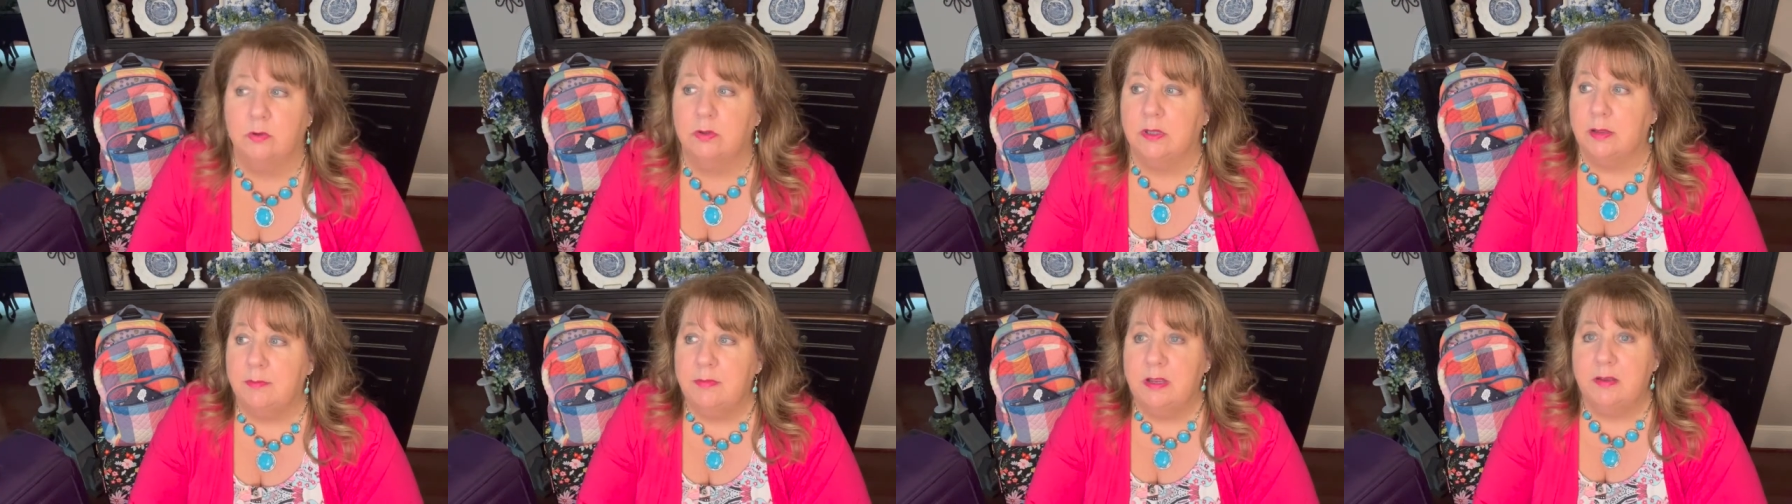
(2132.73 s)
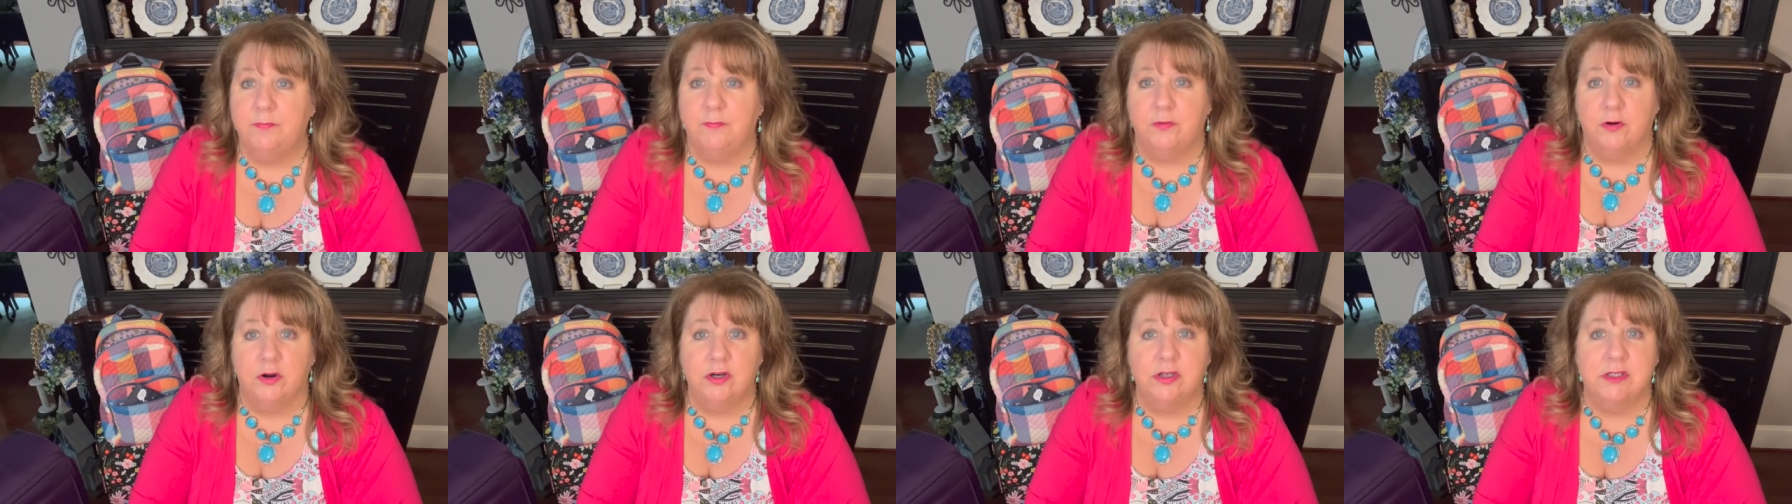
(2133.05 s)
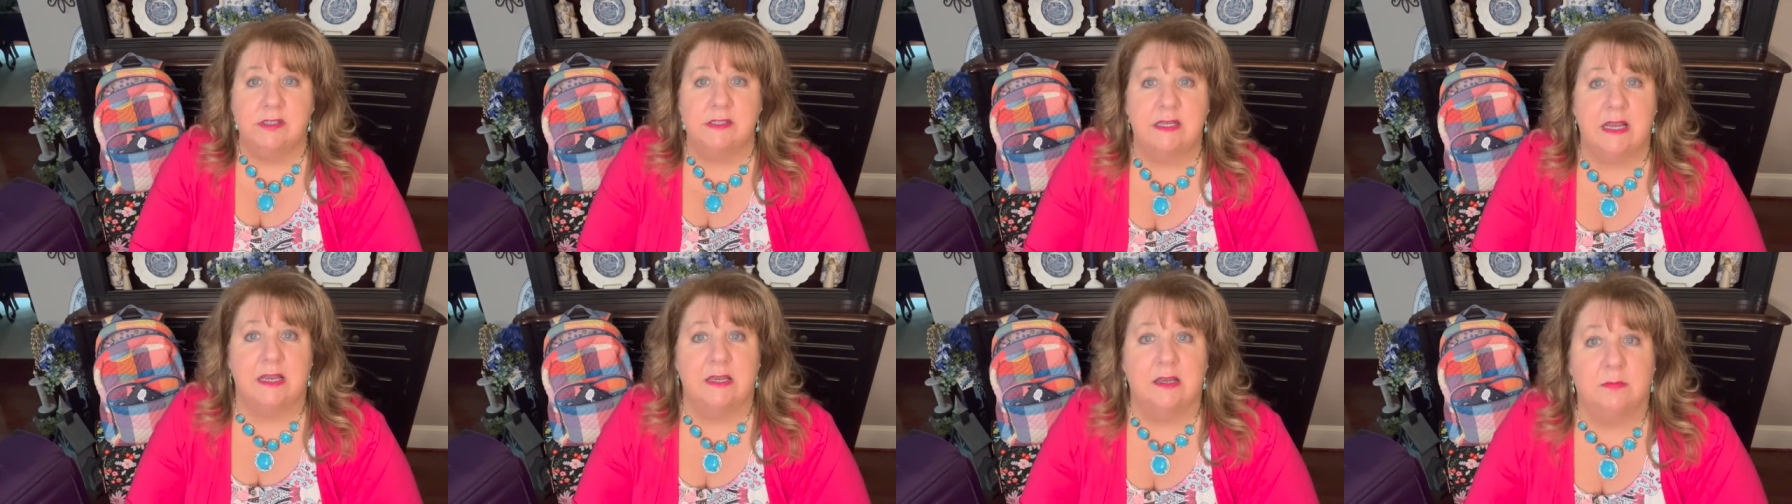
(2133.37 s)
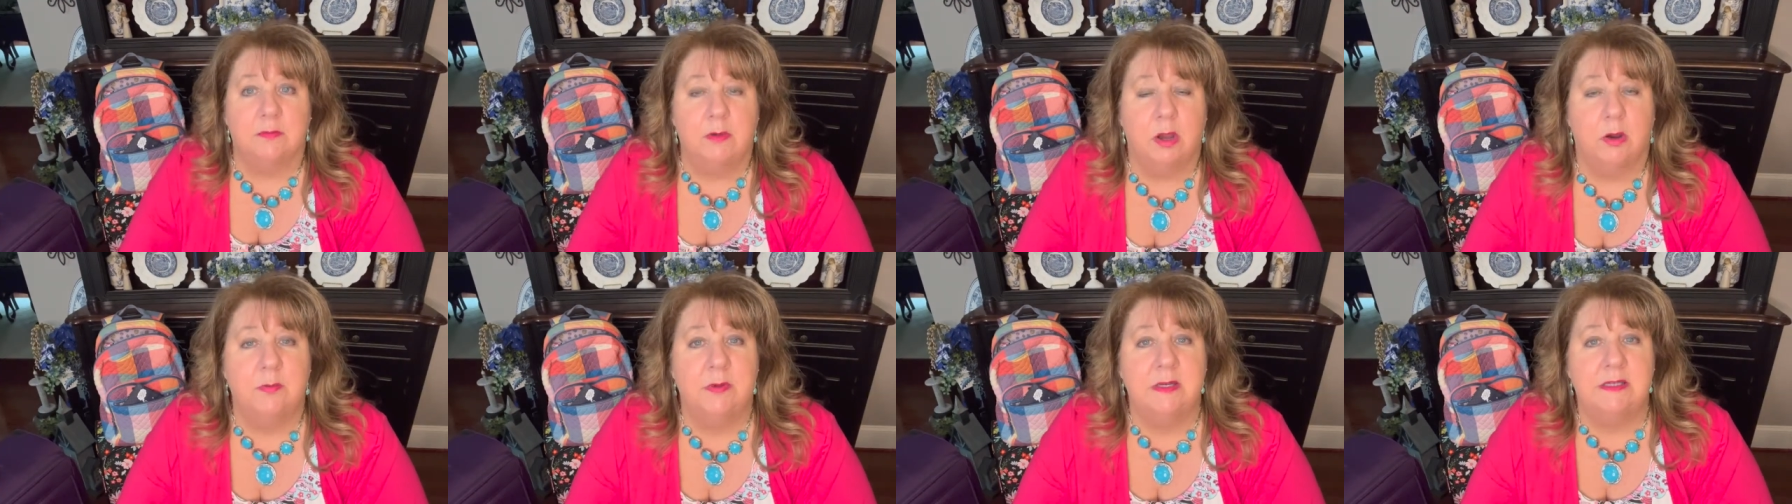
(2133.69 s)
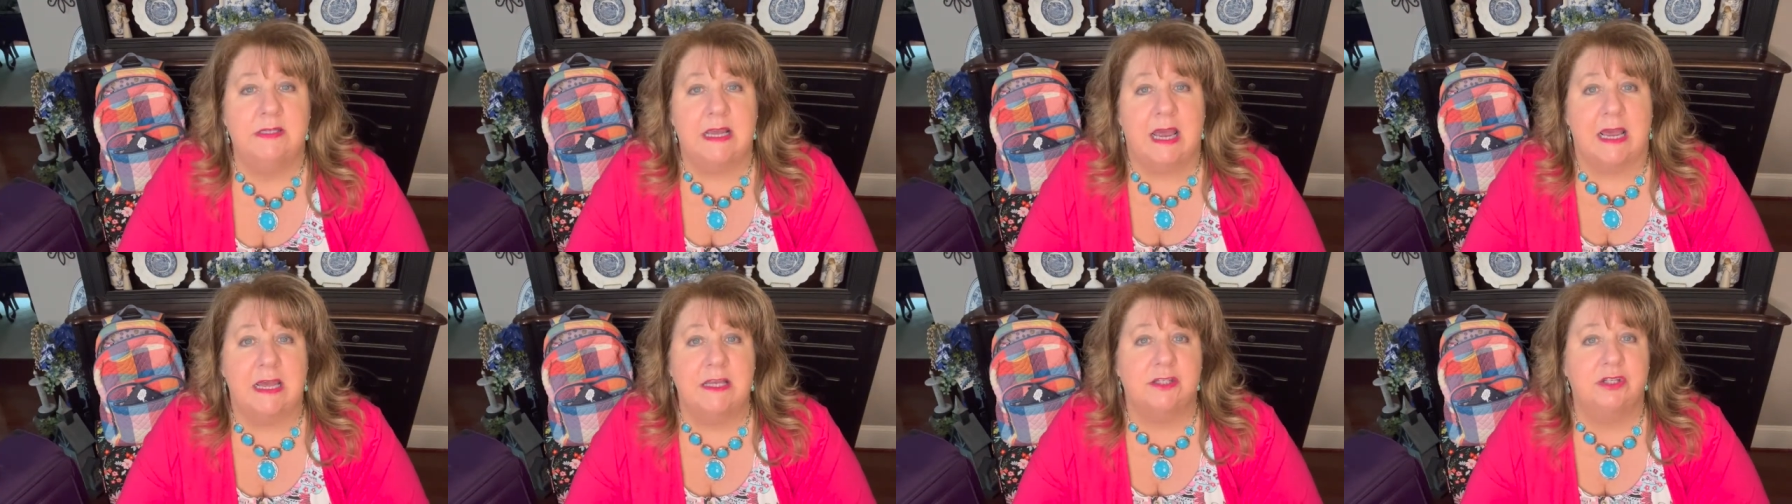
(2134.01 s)
let me first take a moment
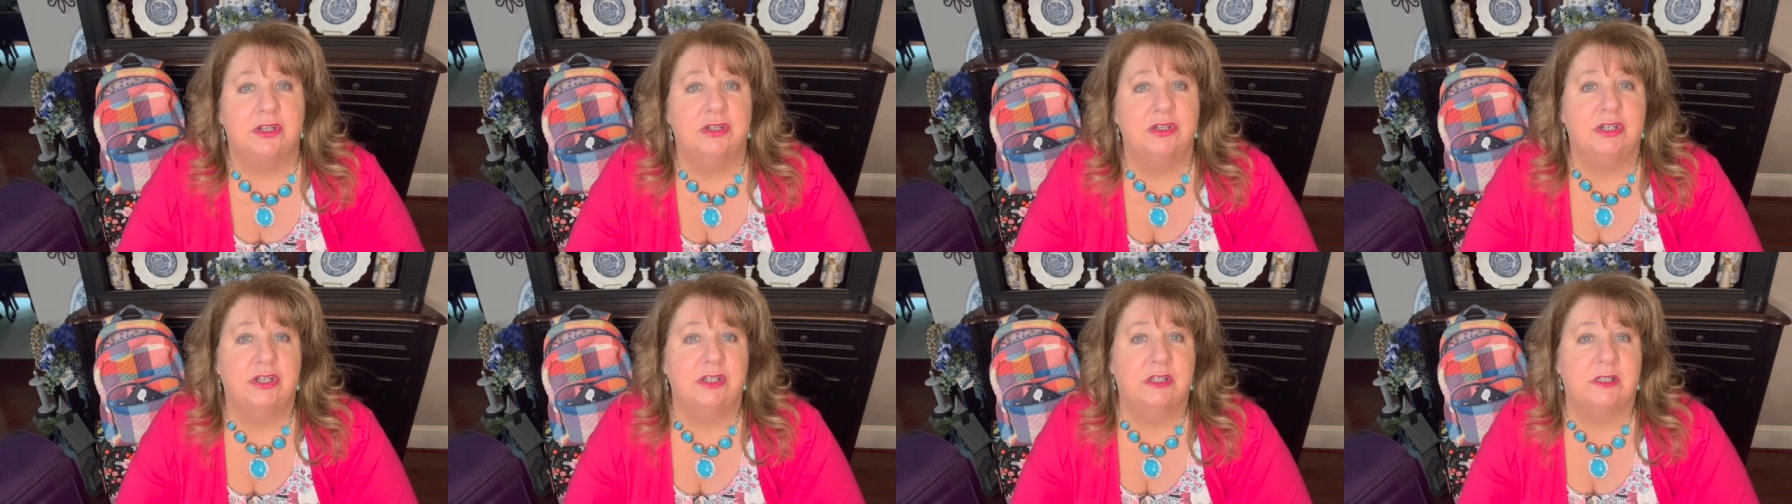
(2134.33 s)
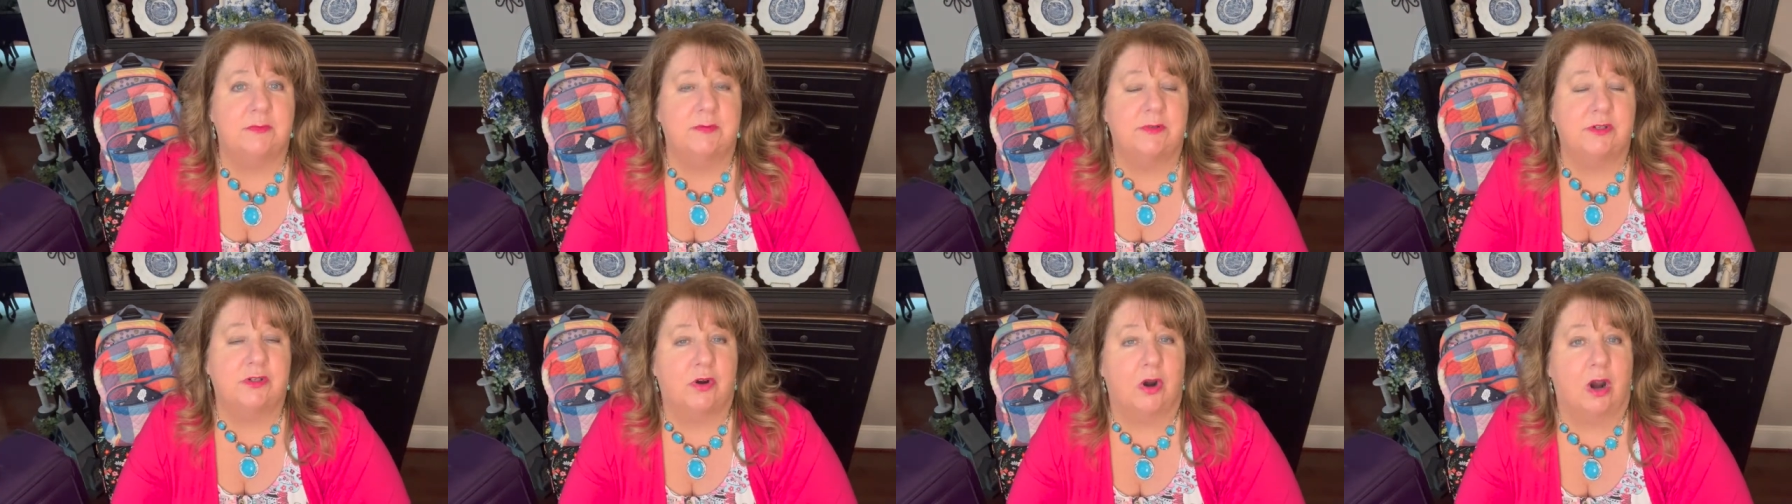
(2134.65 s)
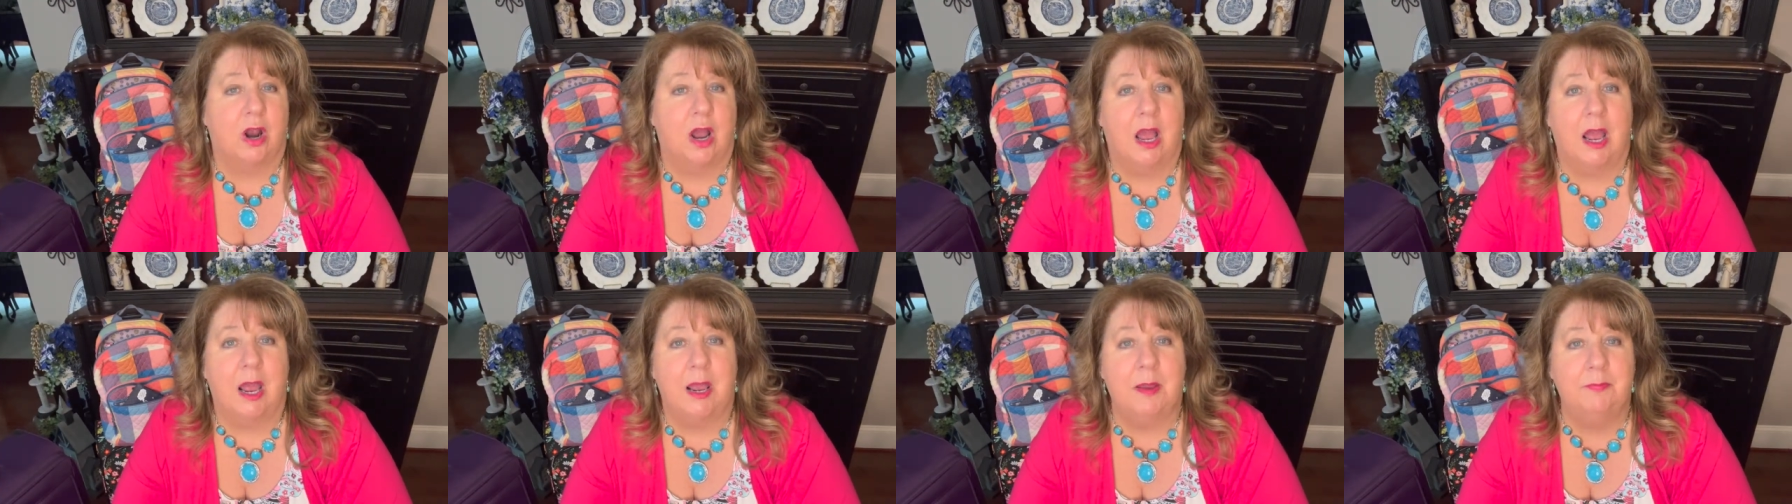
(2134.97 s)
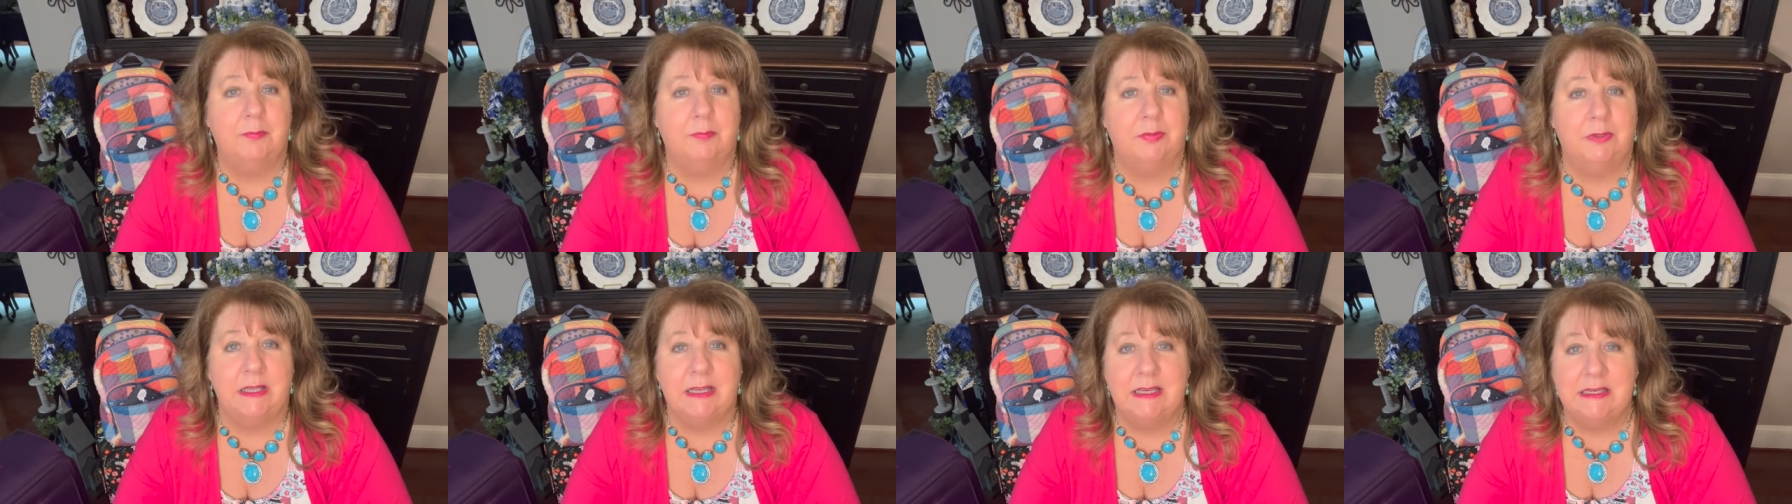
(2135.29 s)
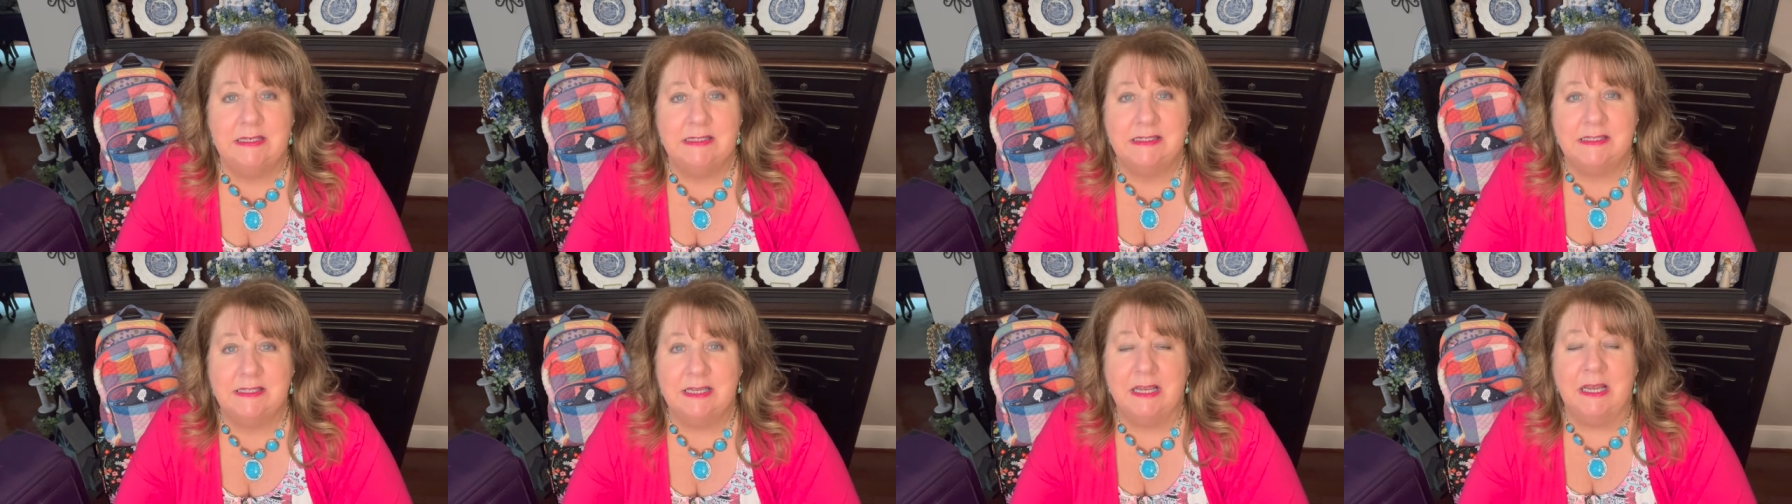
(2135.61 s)
to ask you to subscribe,
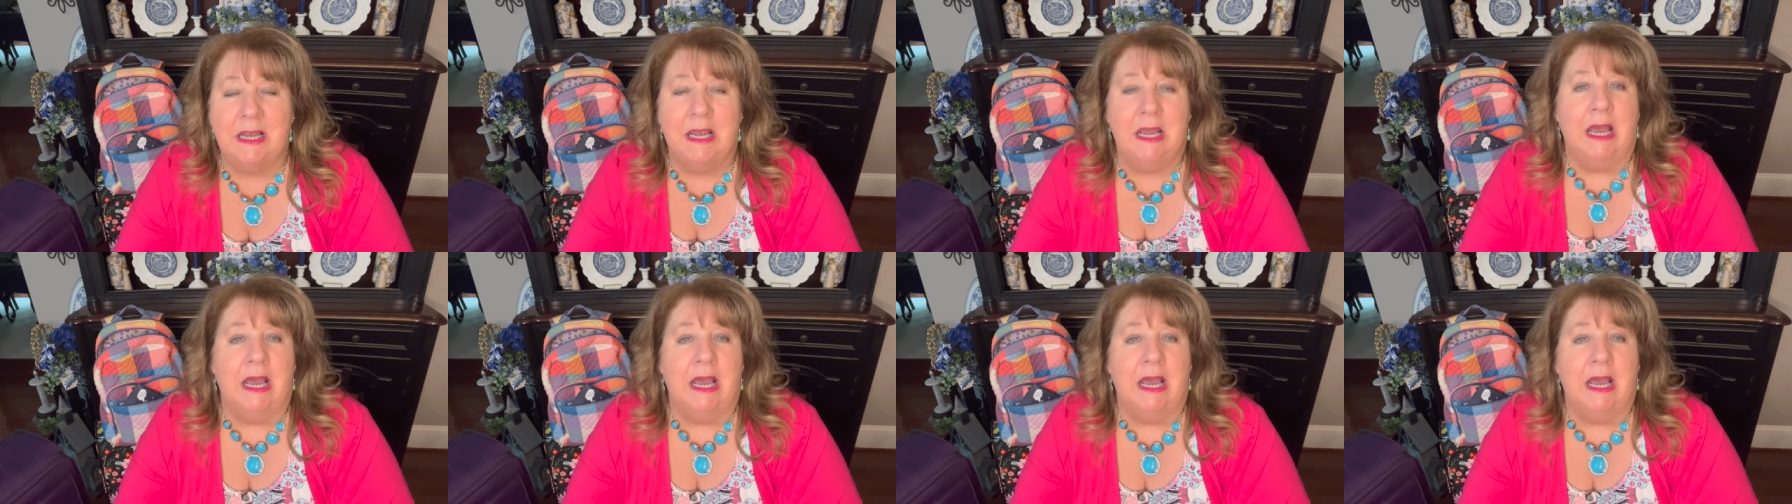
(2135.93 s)
please.